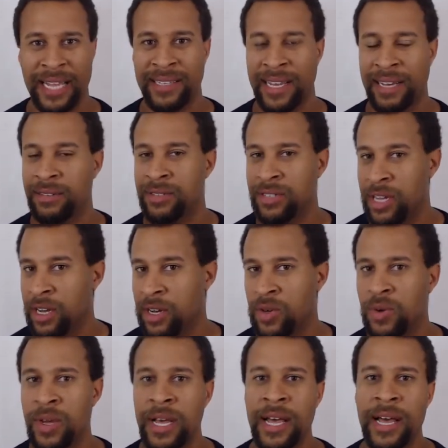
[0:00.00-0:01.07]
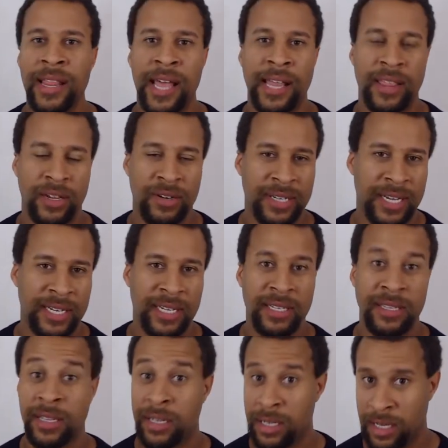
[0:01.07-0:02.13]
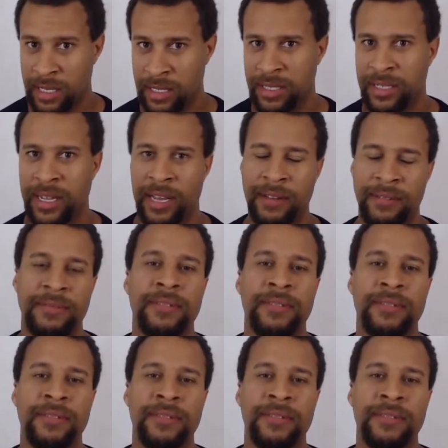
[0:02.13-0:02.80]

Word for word: they'll know that they're getting the good stuff.